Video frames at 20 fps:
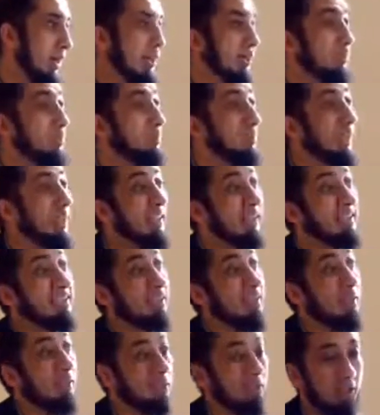His
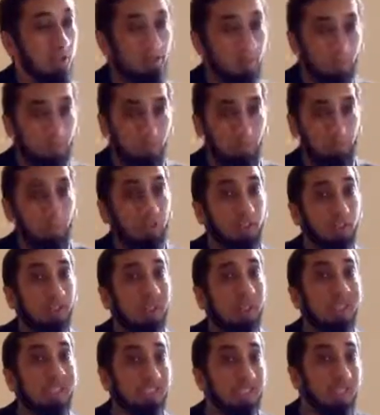biggest customer for the
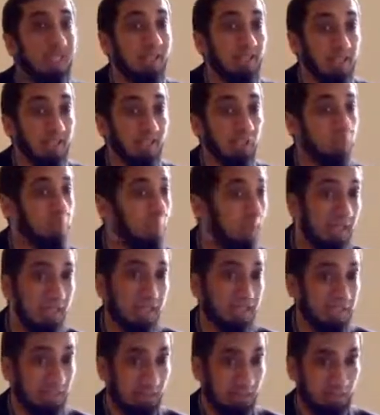last 10 years,
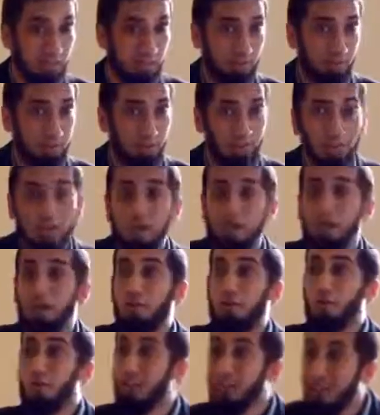biggest customer,
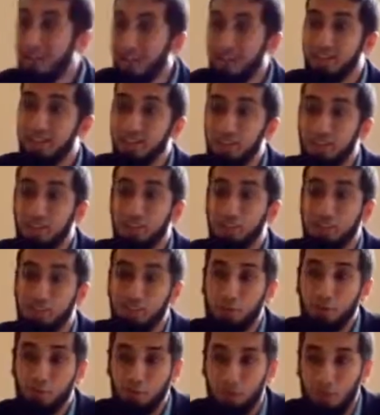for 10 years
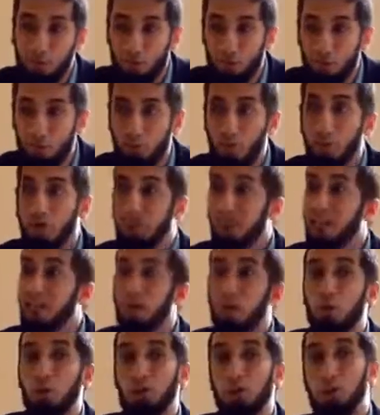in a row,
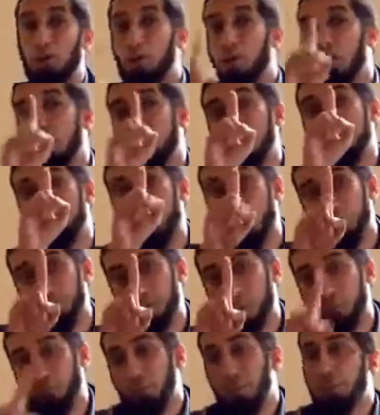he only calls him
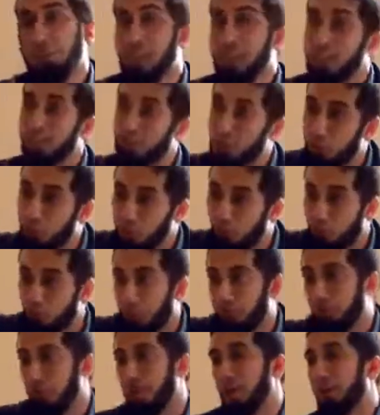once a week, and it's
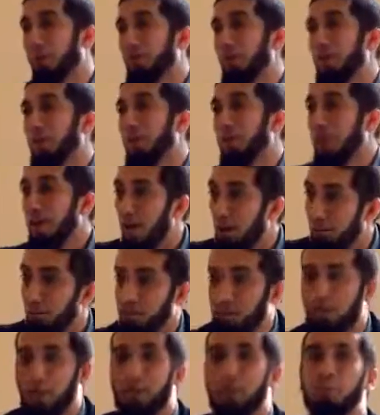during Friday prayer.
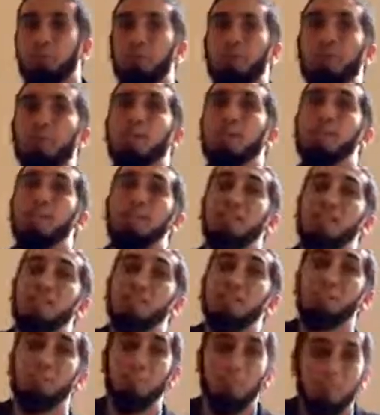Every Friday prayer, he
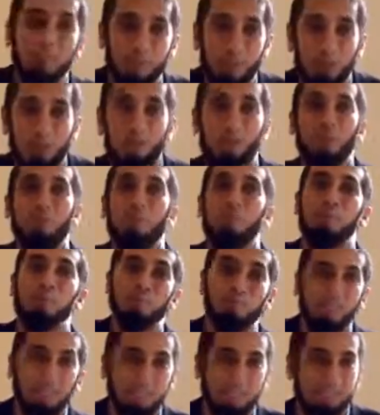has a missed call from
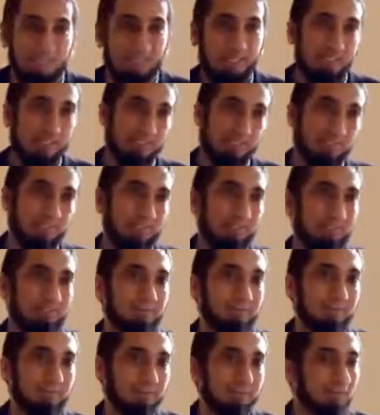his biggest client.
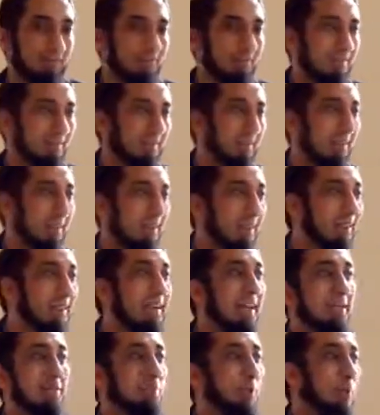And
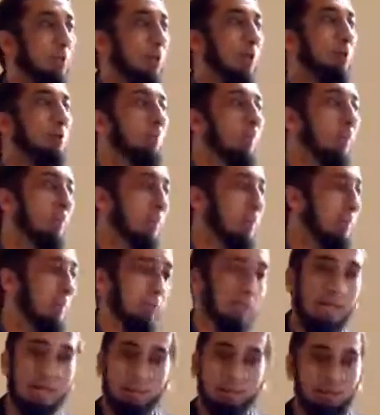the guy's been told
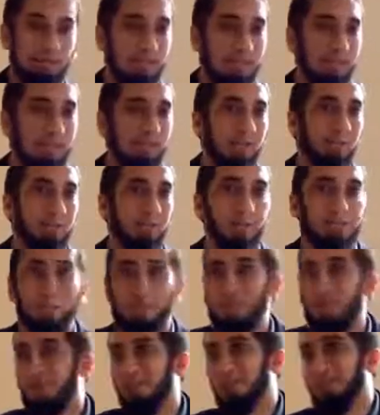multiple times, but he can't help
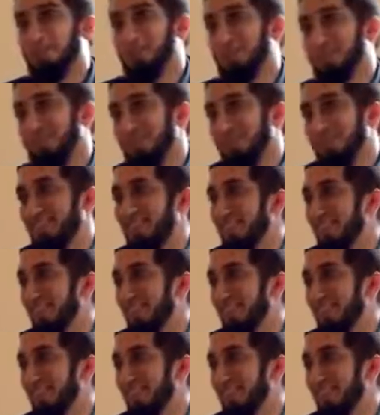himself.